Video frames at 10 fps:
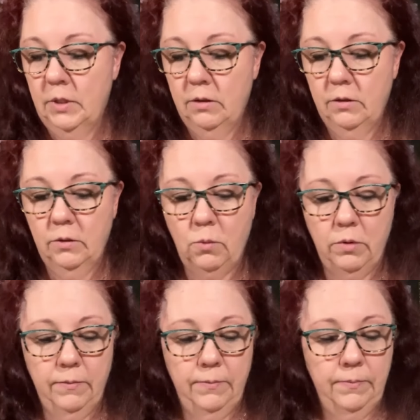sort
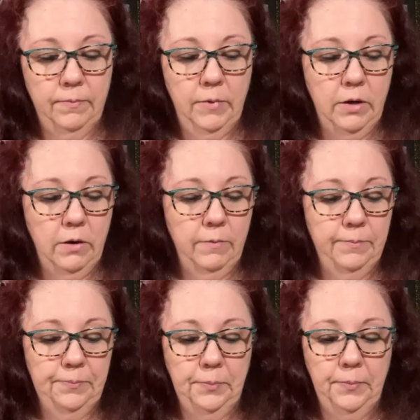of, you know.
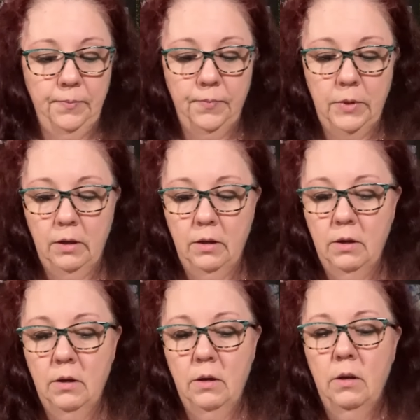
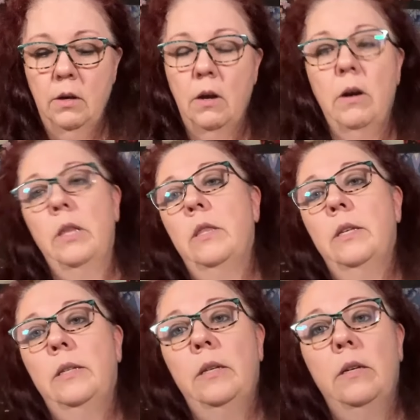All right,
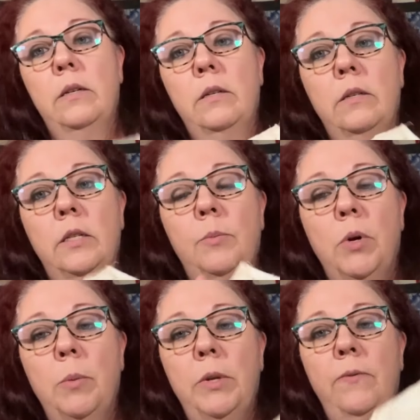this is
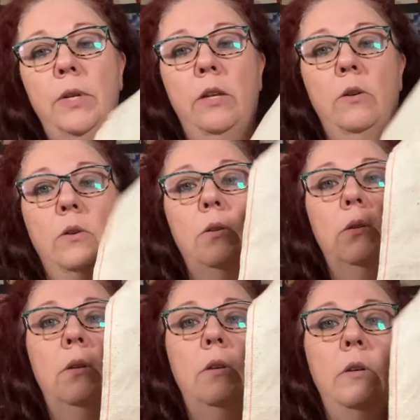Primitive
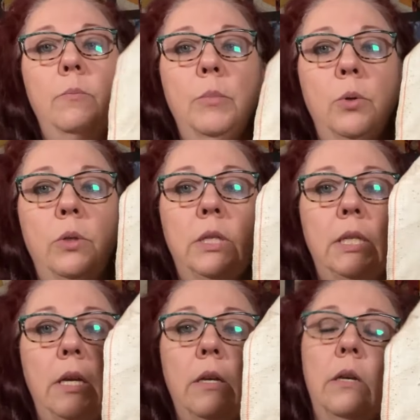Needle
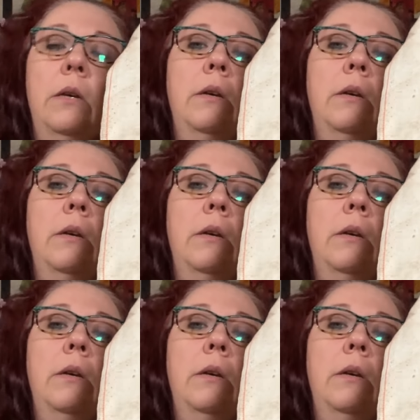Moonsick.